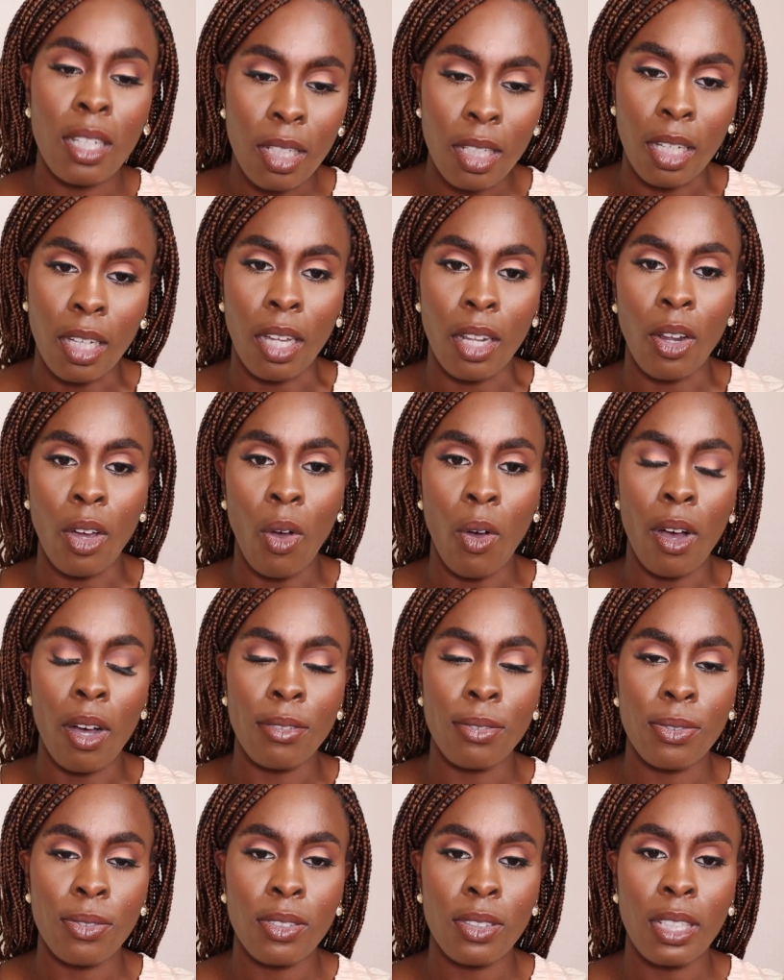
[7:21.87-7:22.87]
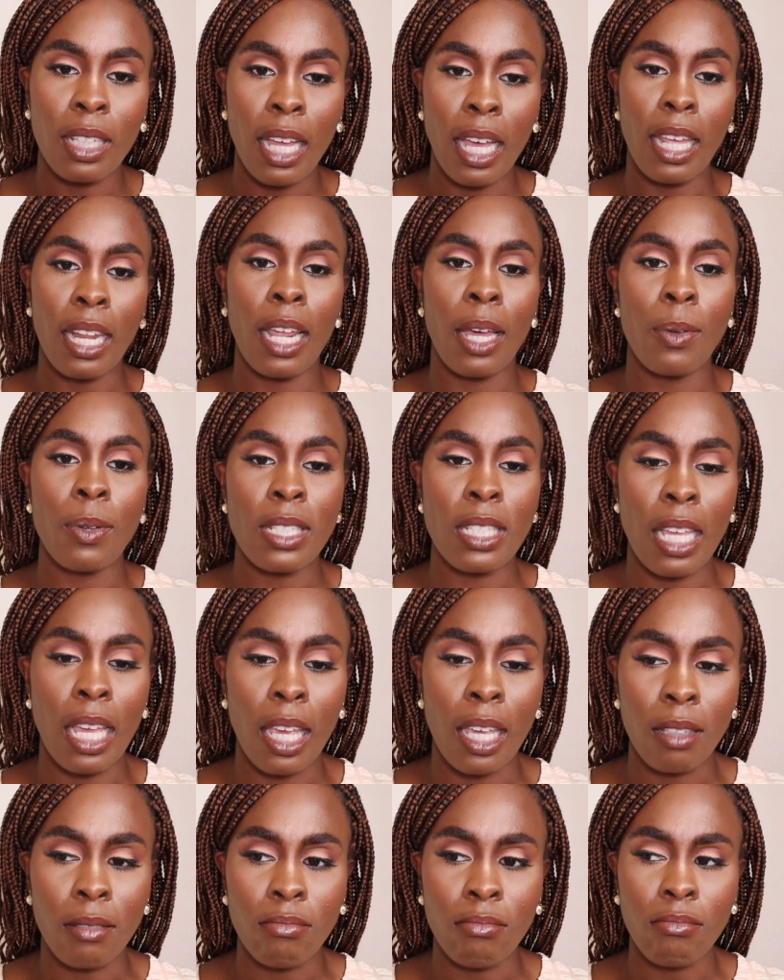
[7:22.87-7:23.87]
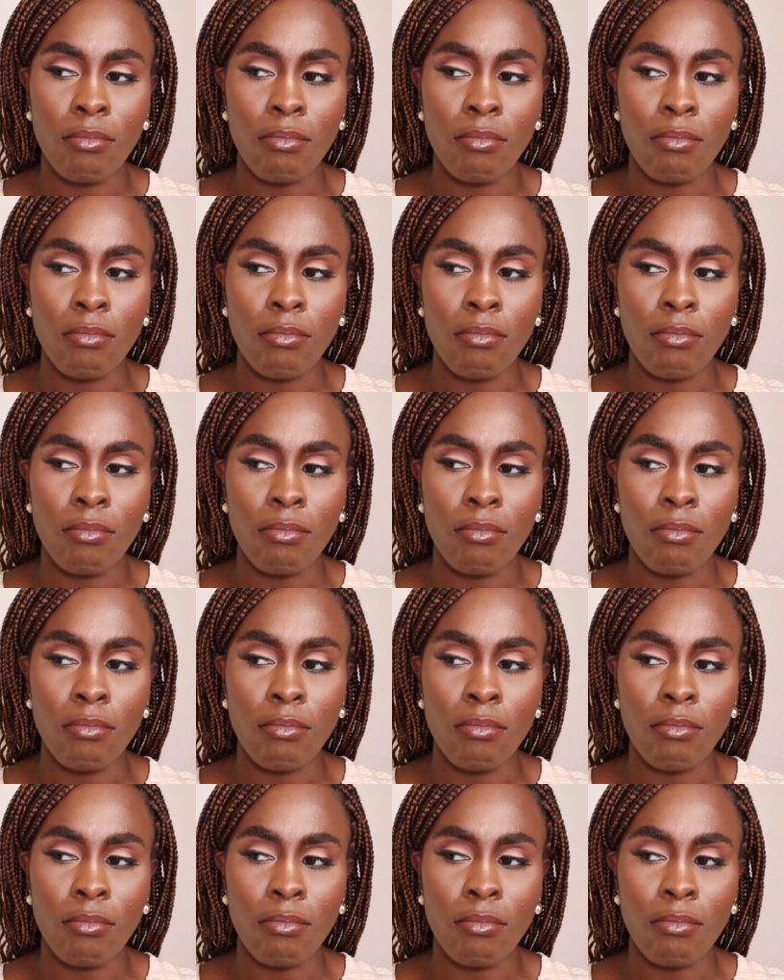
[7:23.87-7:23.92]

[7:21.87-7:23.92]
cut off, and I was like,